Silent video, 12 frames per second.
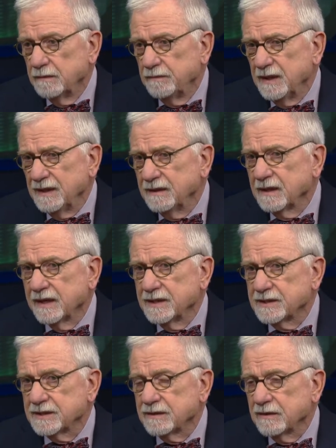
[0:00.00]
Being
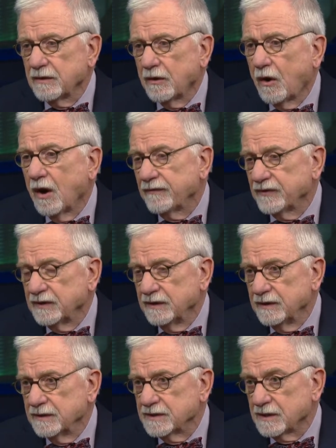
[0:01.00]
nice often
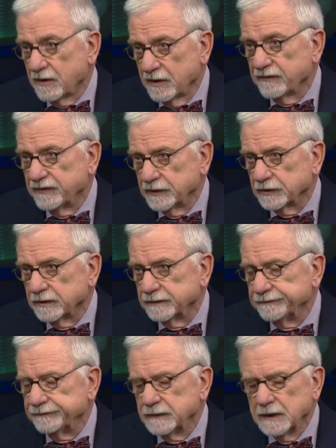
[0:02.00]
is artificial, yeah.